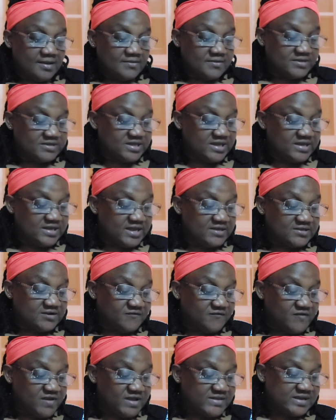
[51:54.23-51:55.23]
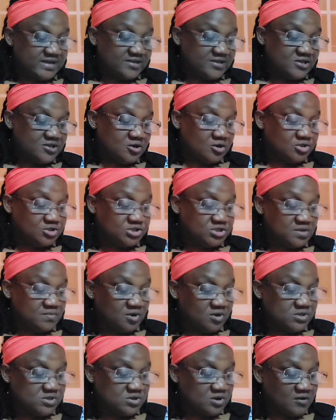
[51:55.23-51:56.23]
The teenager feels that he or she
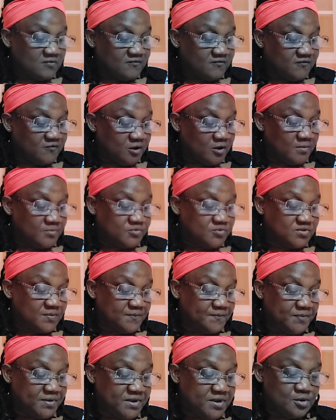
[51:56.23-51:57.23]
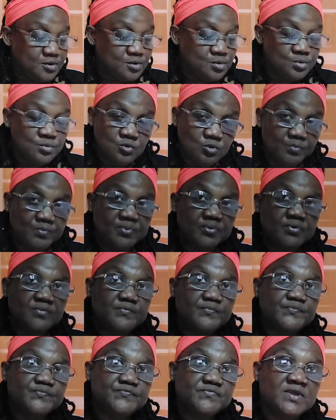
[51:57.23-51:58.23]
must conform to the peer group.
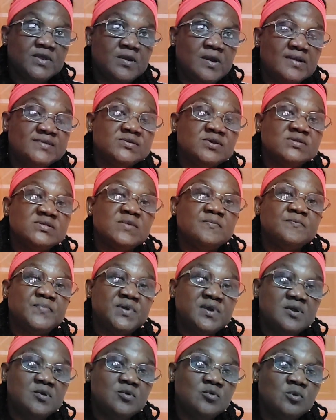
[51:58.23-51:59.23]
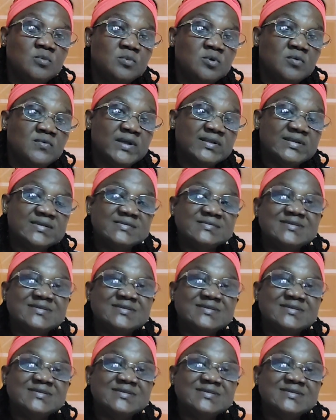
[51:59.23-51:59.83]
You're right, so it's a peer group now that is